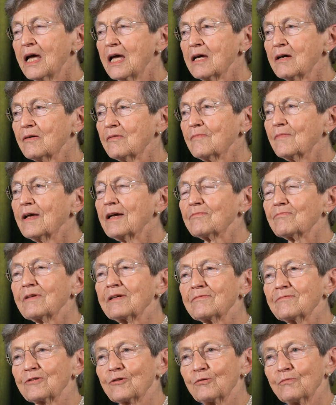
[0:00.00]
uh, uh
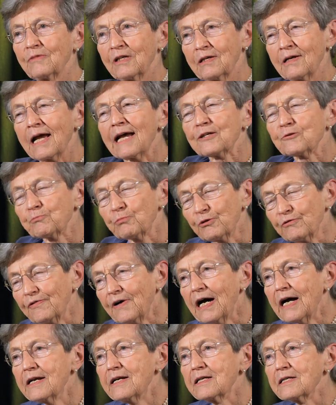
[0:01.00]
to, has
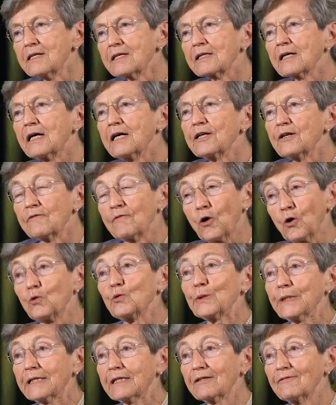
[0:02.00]
provided a kind of
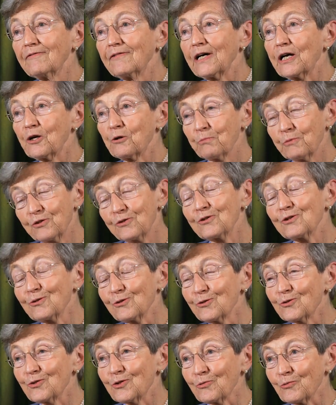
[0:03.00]
holding environment, to
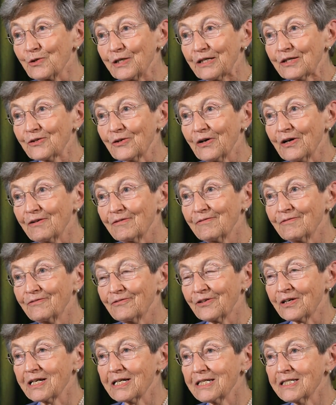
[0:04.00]
use the Winnicott
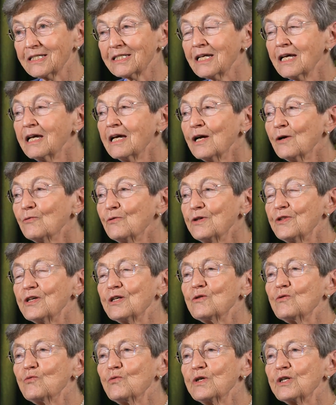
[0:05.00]
phrase,
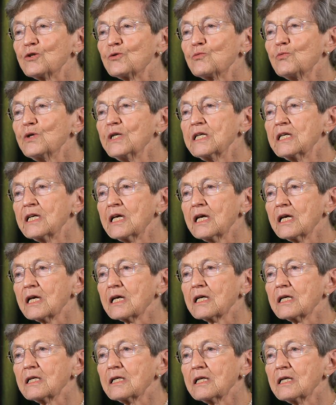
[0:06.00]
within which we
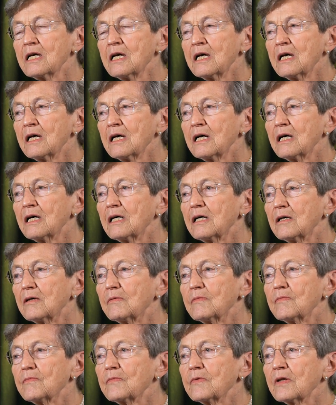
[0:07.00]
can
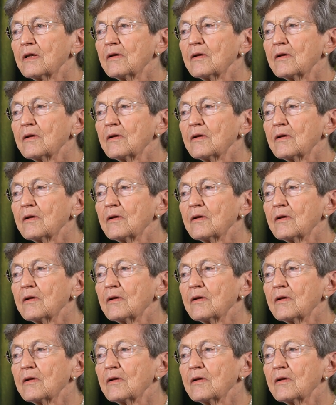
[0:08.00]
um,